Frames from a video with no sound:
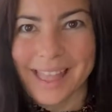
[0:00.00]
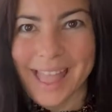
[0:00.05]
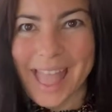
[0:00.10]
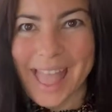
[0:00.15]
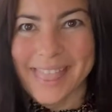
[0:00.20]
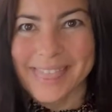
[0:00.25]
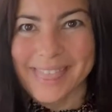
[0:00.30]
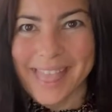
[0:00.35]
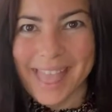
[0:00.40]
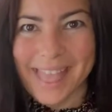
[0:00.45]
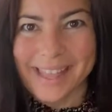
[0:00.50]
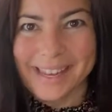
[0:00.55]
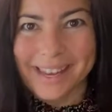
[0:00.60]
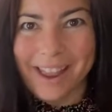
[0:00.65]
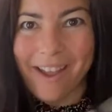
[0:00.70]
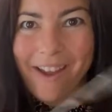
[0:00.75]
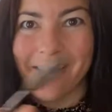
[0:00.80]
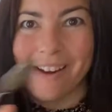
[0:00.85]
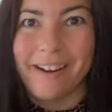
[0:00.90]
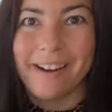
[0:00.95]
And
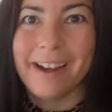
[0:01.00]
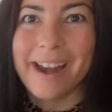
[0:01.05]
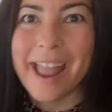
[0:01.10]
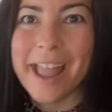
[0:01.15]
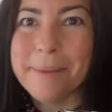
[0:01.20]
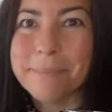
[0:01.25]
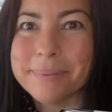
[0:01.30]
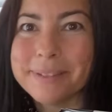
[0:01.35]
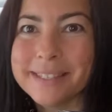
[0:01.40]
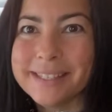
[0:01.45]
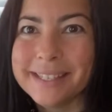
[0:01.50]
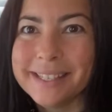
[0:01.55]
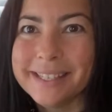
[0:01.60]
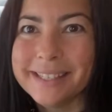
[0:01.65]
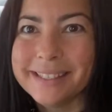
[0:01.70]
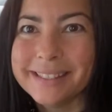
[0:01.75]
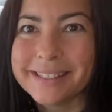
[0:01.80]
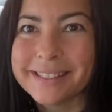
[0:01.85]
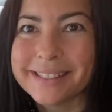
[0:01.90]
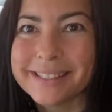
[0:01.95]
then our hemp
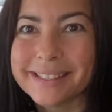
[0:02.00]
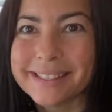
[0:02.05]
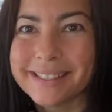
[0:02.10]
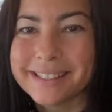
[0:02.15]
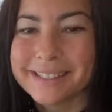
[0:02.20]
seeds.